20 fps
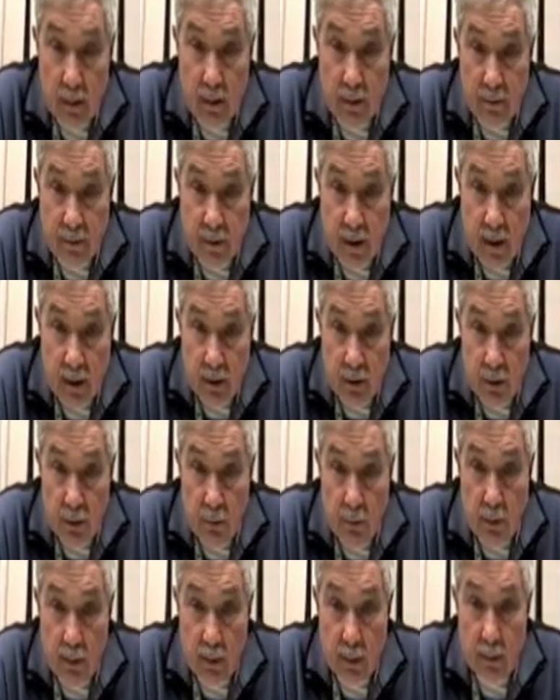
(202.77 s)
And I
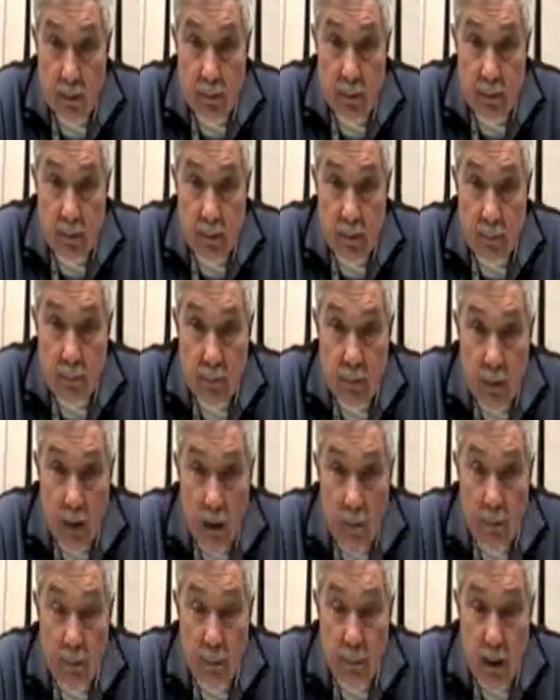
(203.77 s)
thank you, and
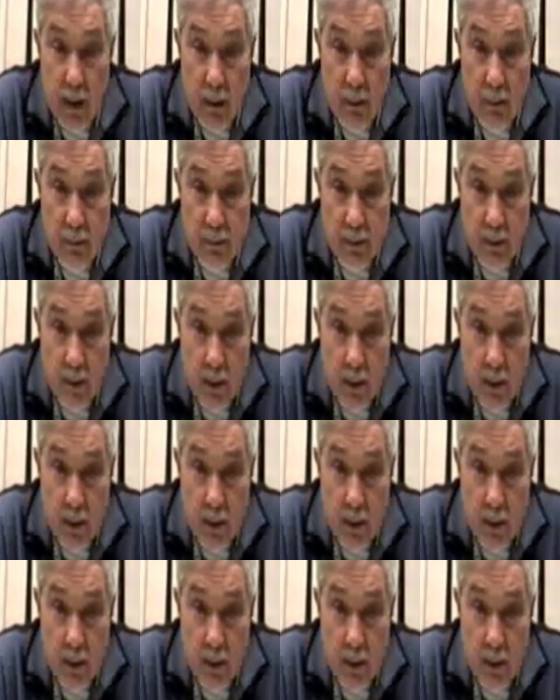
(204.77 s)
I'll be back